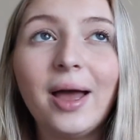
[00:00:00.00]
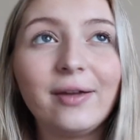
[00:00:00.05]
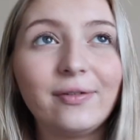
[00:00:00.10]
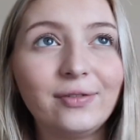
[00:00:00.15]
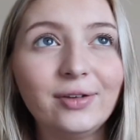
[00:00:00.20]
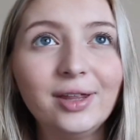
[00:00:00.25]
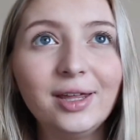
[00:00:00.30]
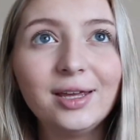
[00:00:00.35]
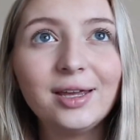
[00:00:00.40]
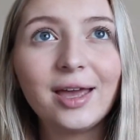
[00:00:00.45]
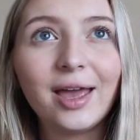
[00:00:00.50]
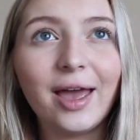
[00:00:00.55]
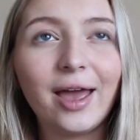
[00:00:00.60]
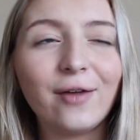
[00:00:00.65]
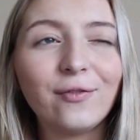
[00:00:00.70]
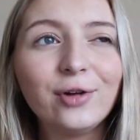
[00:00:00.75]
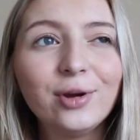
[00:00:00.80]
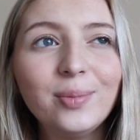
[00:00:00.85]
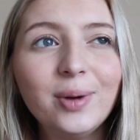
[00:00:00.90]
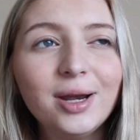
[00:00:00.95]
I feel like
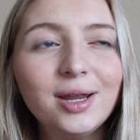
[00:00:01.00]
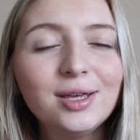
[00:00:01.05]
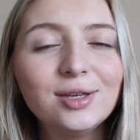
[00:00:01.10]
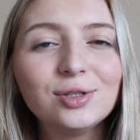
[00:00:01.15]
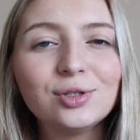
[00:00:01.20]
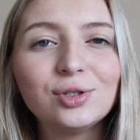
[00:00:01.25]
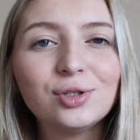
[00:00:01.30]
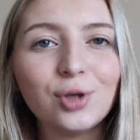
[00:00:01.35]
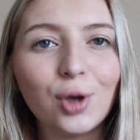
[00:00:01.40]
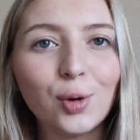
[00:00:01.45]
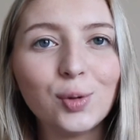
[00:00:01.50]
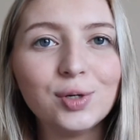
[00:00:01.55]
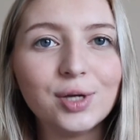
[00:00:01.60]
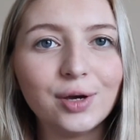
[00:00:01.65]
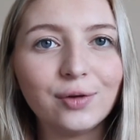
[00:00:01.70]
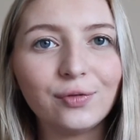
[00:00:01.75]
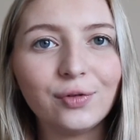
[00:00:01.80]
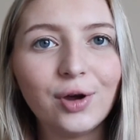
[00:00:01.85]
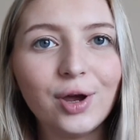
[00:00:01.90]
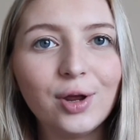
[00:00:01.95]
everybody is so
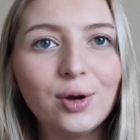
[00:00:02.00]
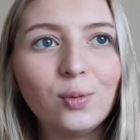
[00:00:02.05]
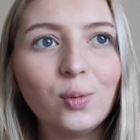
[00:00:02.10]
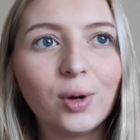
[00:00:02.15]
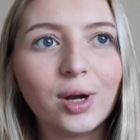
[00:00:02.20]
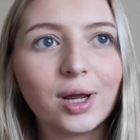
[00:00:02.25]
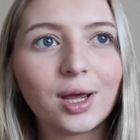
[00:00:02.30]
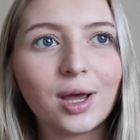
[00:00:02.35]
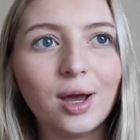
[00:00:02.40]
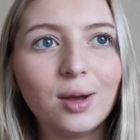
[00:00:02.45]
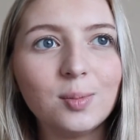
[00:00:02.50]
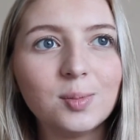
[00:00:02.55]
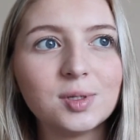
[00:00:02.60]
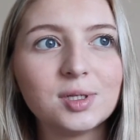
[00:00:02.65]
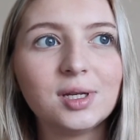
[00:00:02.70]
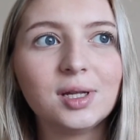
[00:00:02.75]
different when it comes